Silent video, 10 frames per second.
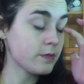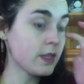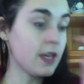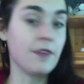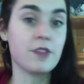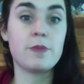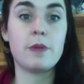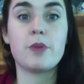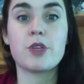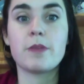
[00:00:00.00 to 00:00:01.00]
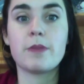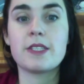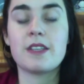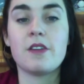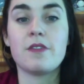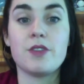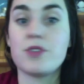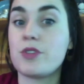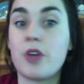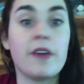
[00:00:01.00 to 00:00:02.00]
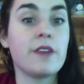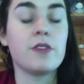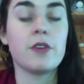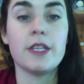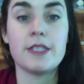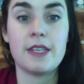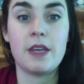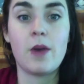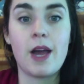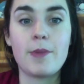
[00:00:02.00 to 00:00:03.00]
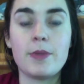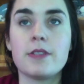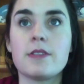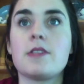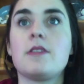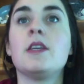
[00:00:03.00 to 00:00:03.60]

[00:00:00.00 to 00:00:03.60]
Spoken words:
I've just been pushing myself and just going for it and seeing what happens, and